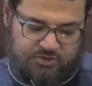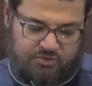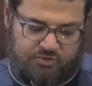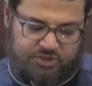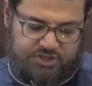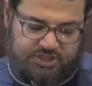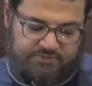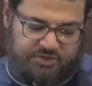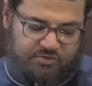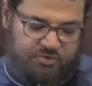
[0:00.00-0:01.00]
which is
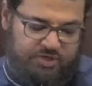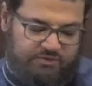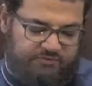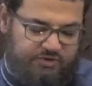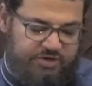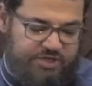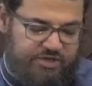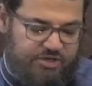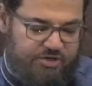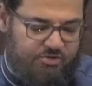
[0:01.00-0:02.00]
something we are very
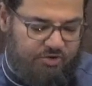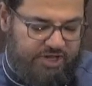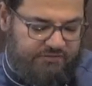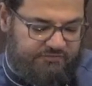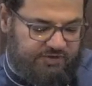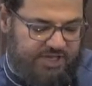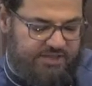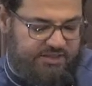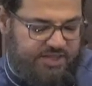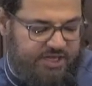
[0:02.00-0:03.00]
grateful
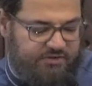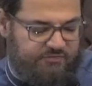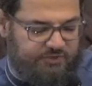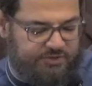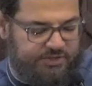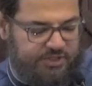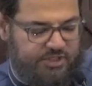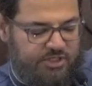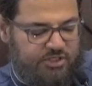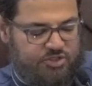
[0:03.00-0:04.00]
and thankful
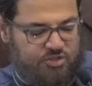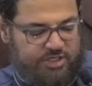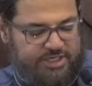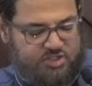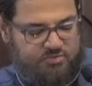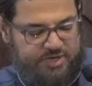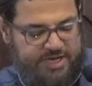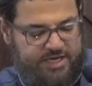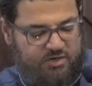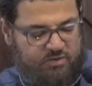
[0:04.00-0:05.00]
to Allah
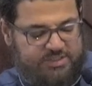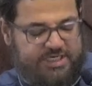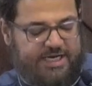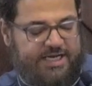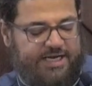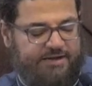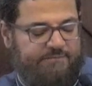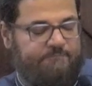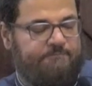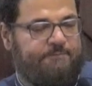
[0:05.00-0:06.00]
subhanahu wa ta'ala
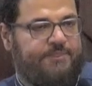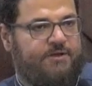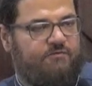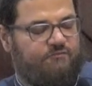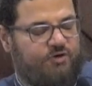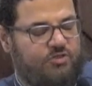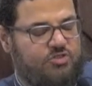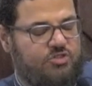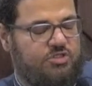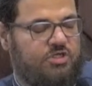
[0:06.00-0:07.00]

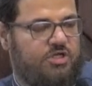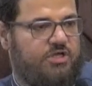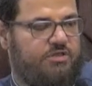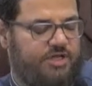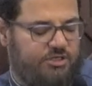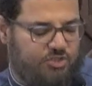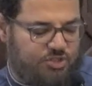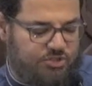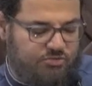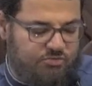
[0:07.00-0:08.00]
first, then
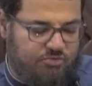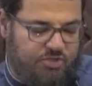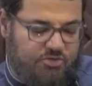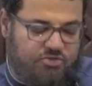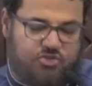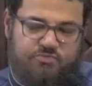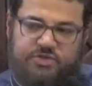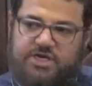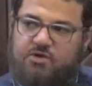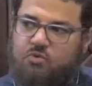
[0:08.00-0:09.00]
to those
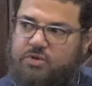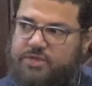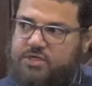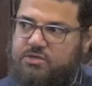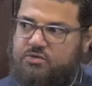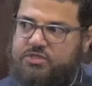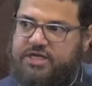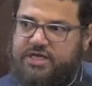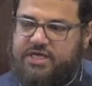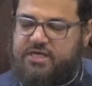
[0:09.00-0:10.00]
men and women who
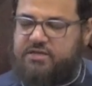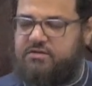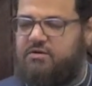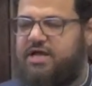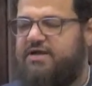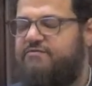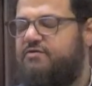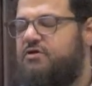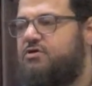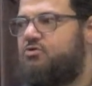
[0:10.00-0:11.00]
dedicated their life
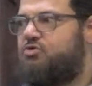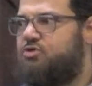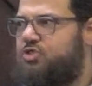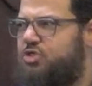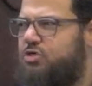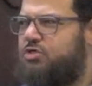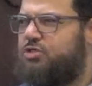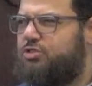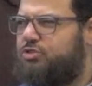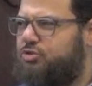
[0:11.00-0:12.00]
to
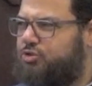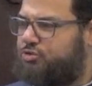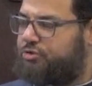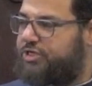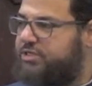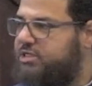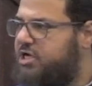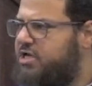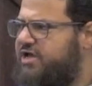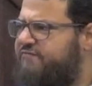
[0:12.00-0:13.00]
research, to treat,
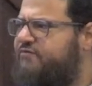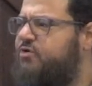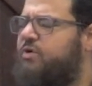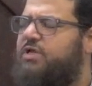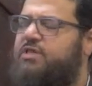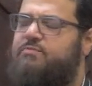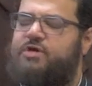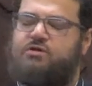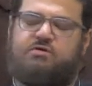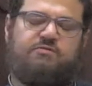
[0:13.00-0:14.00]
everyone in the
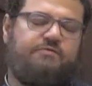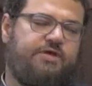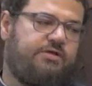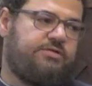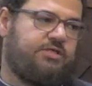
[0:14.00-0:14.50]
medical field